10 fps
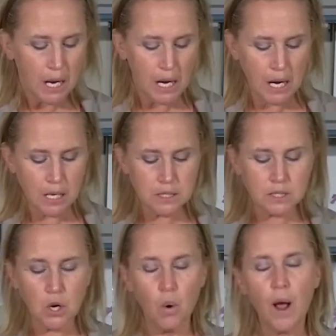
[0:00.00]
And
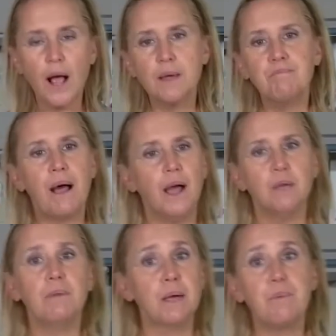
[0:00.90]
so I
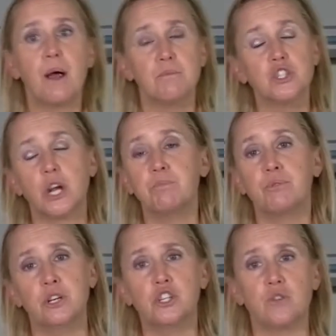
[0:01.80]
buy my Parmesan
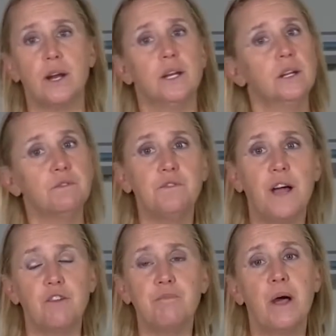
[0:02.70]
pre-shredded in
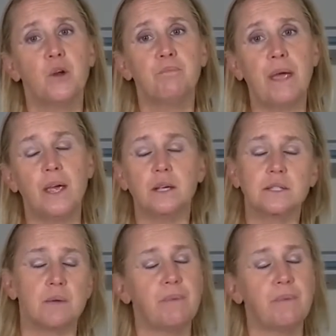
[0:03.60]
five pound bags.